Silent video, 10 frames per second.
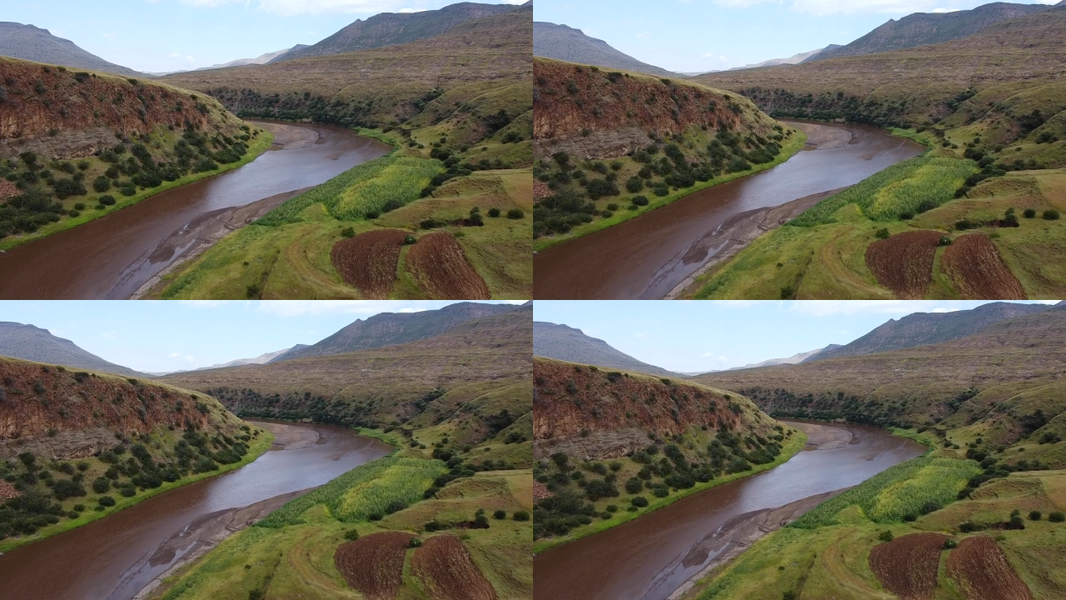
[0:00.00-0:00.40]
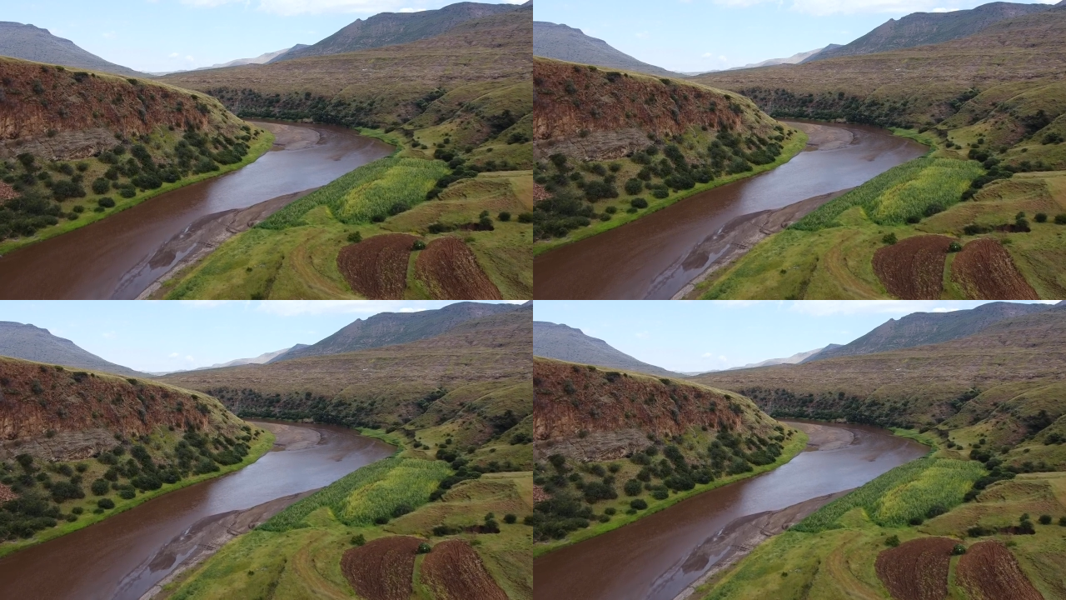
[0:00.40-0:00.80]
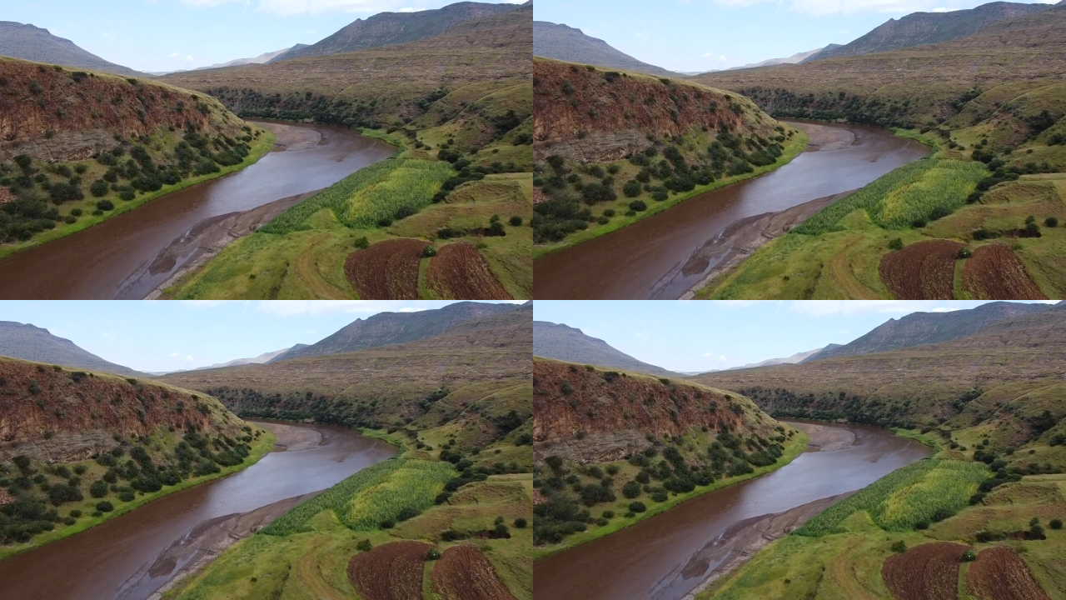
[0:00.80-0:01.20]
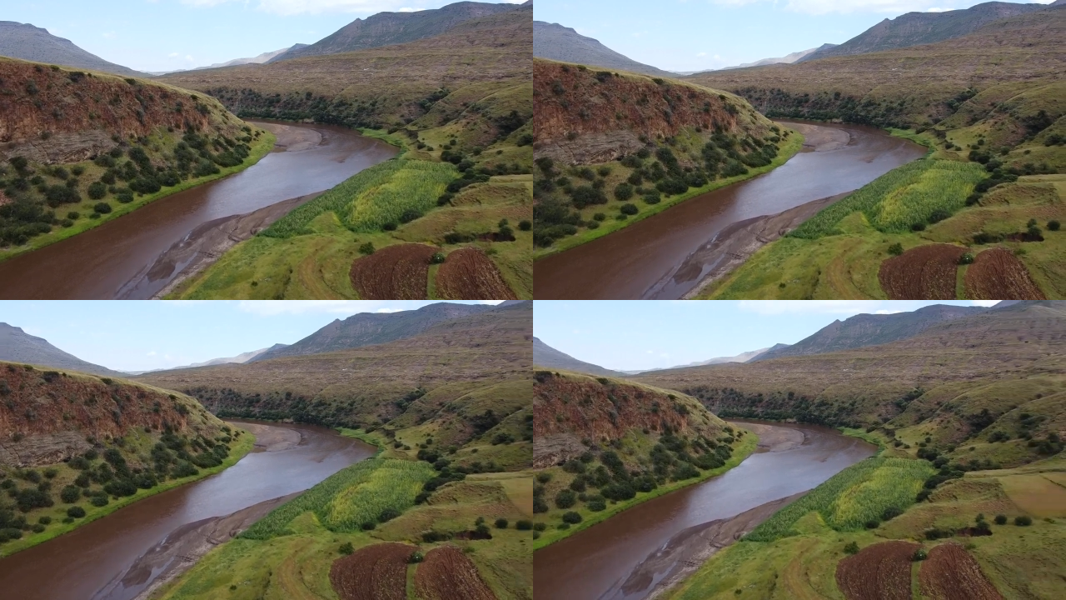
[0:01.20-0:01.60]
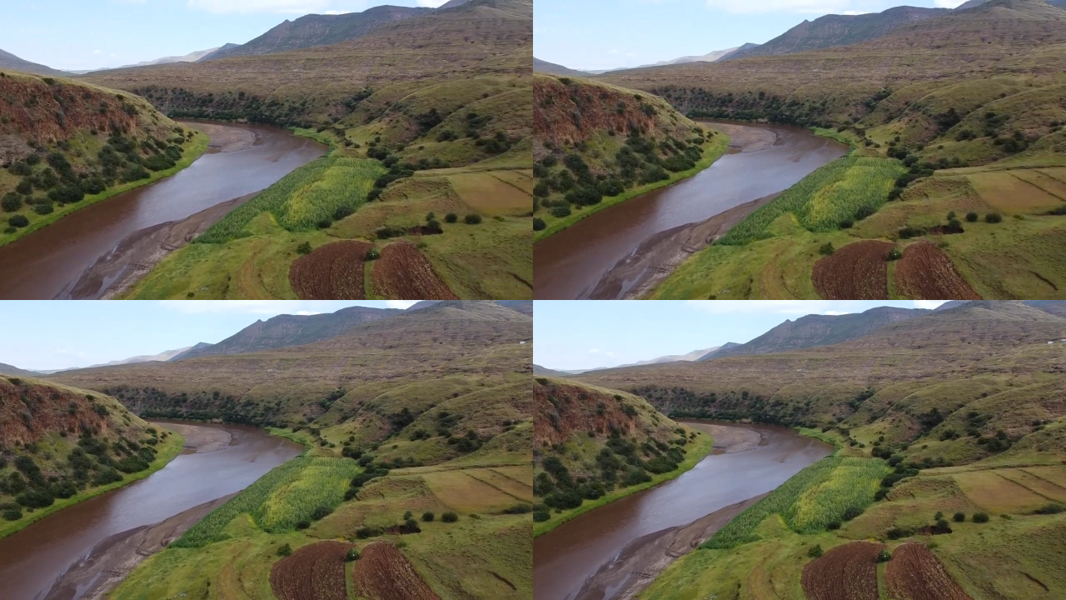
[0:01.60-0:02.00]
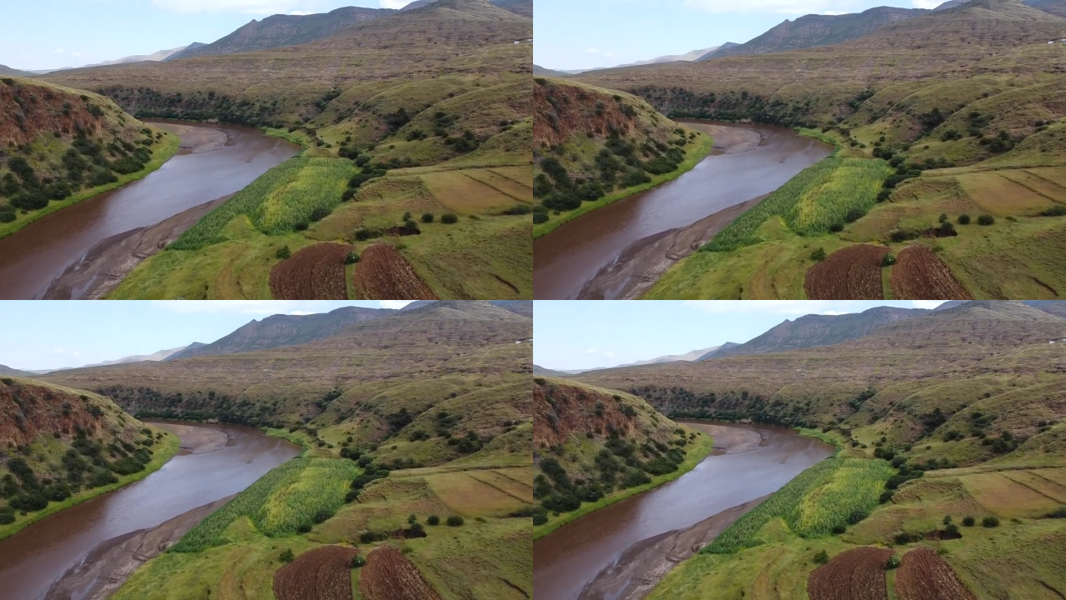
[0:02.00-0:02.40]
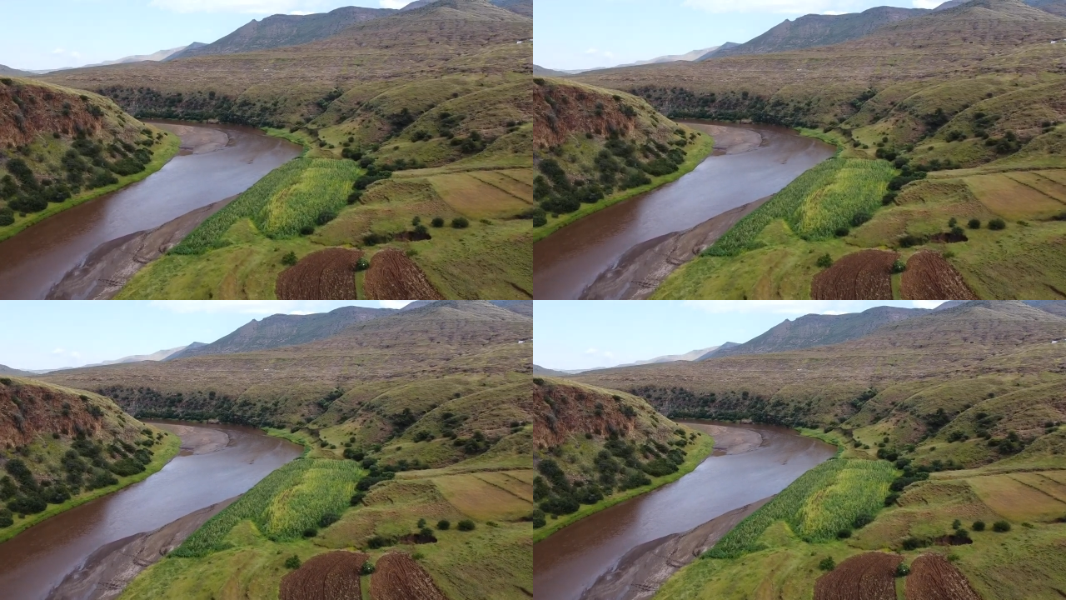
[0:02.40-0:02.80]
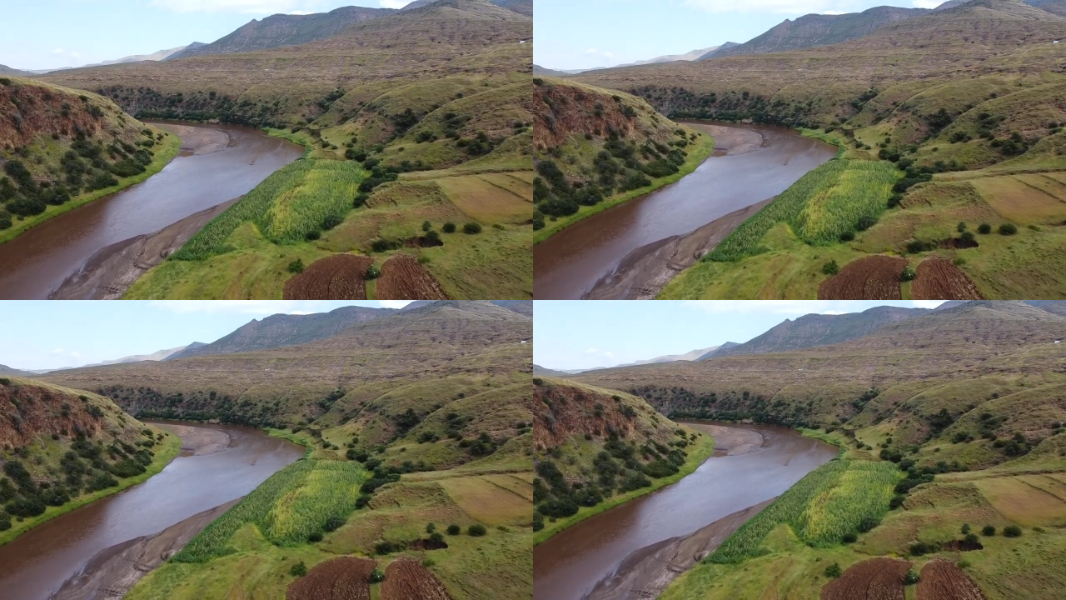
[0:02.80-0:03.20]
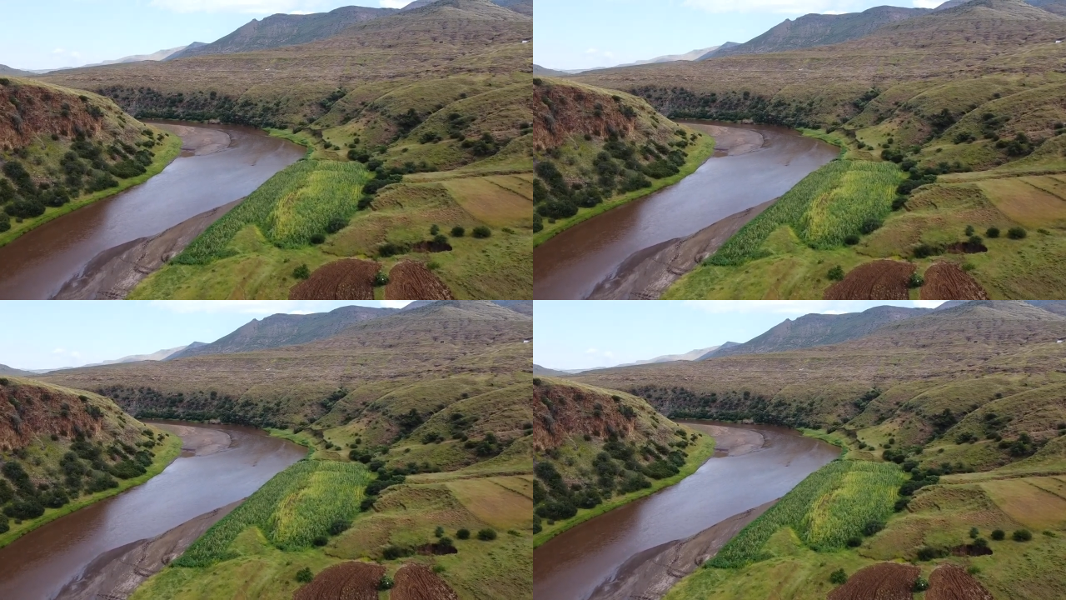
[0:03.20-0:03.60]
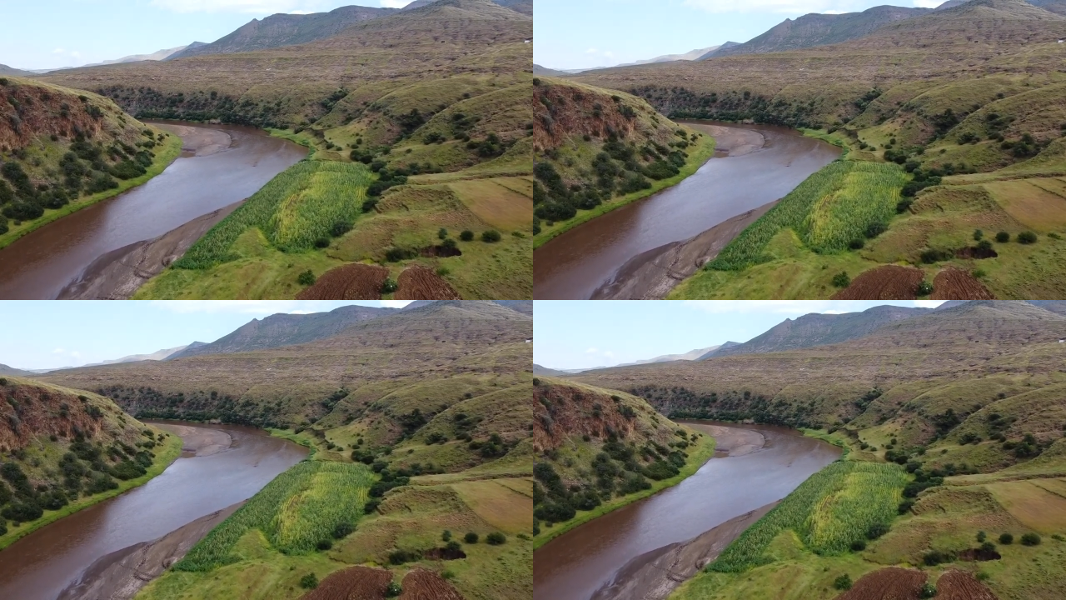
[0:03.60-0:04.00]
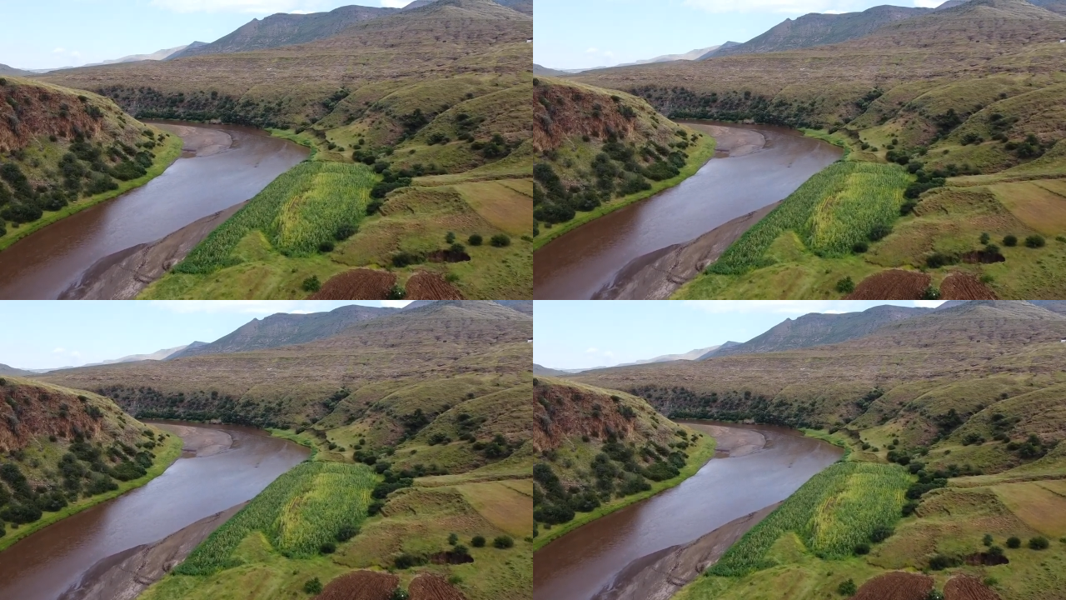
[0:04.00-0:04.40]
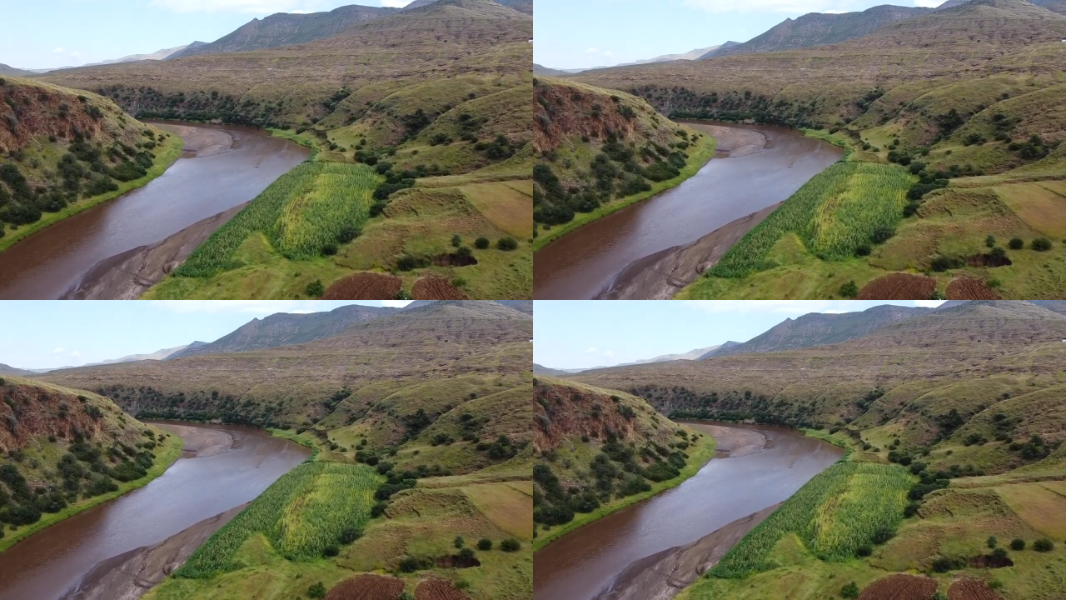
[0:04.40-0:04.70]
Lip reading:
(no speaker visible)